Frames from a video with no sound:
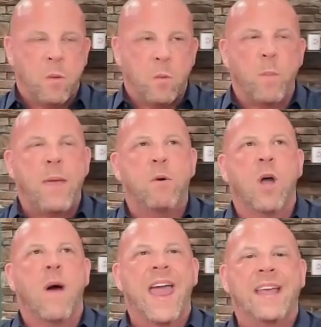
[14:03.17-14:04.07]
when people
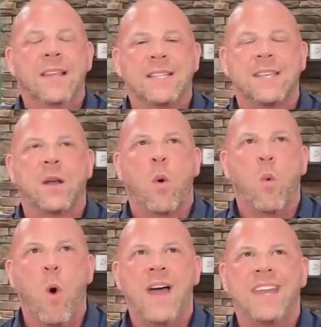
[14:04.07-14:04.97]
go, hey, listen,
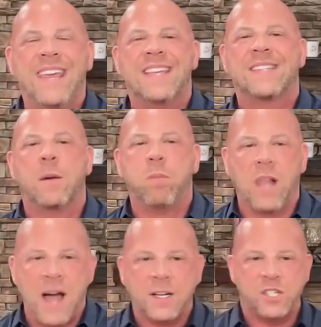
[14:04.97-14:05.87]
what is the
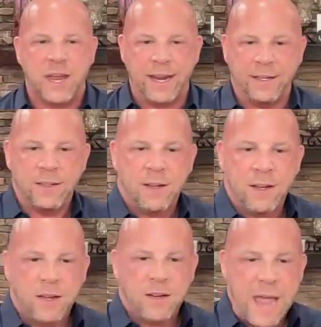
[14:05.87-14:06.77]
blockchain?
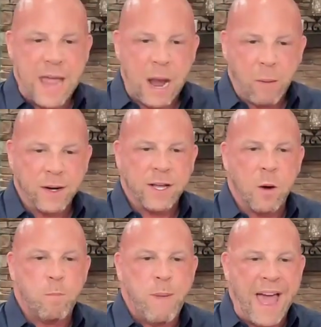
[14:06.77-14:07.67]
Now we're going to
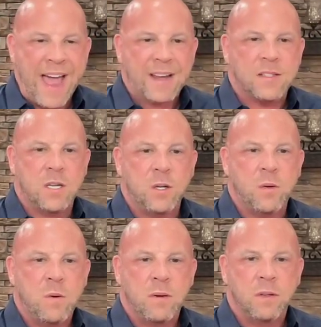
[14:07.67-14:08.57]
go back
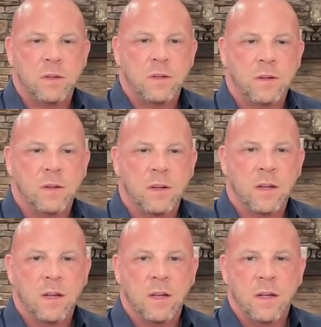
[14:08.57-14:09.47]
to
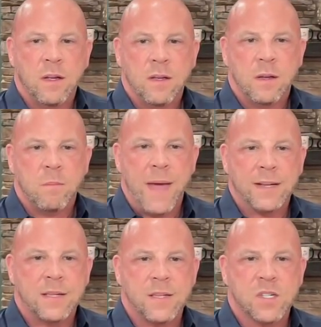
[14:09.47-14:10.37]

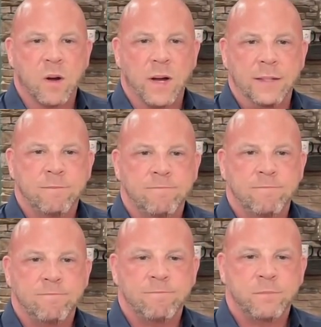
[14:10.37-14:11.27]
the screen.
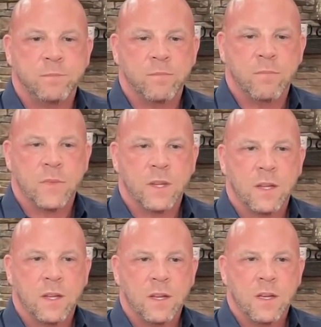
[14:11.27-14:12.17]

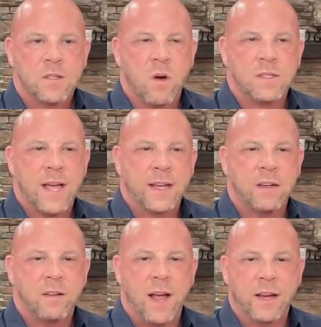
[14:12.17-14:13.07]
As long as I
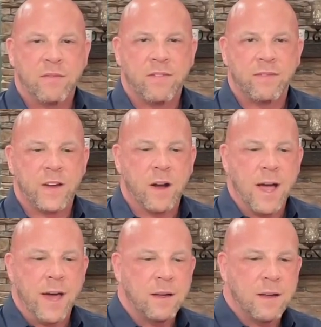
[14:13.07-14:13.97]
can figure
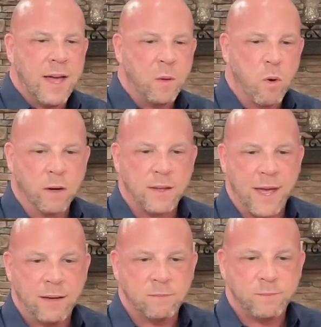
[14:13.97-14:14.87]
out how to work
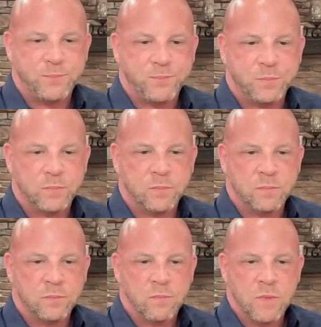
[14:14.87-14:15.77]
that.
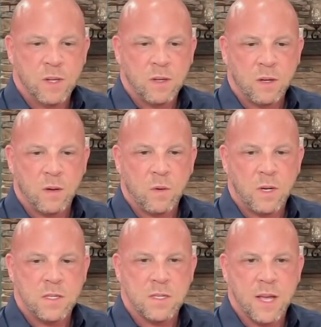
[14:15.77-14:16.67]
Hold on
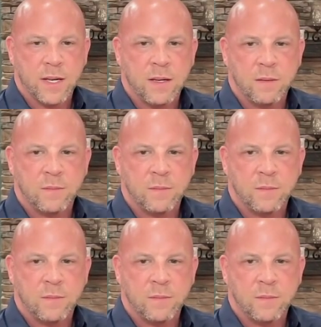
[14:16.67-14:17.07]
one second.